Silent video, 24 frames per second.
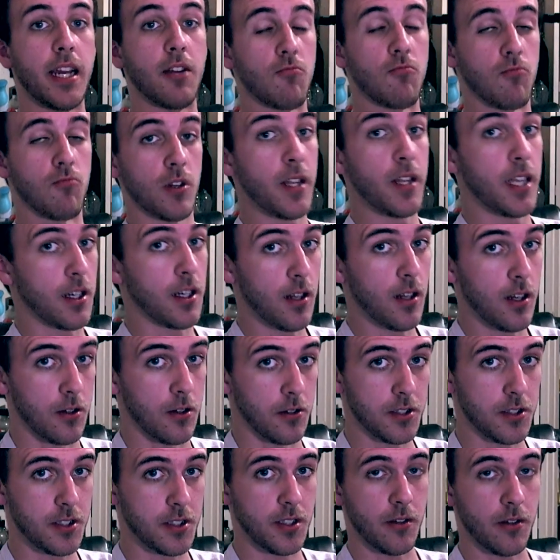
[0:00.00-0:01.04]
really
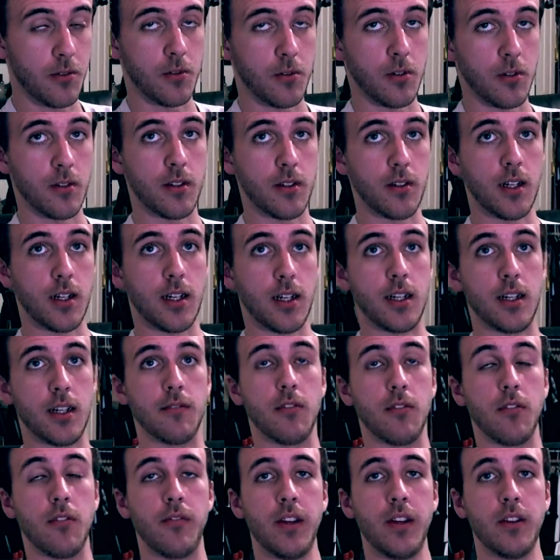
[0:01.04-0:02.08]
close to the
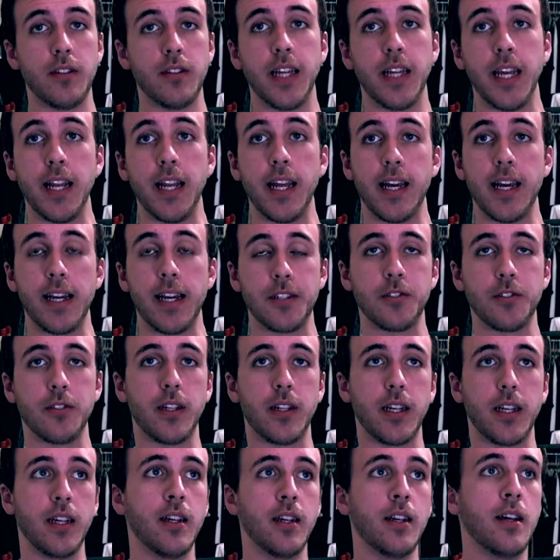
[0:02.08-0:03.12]
reveal date, actually.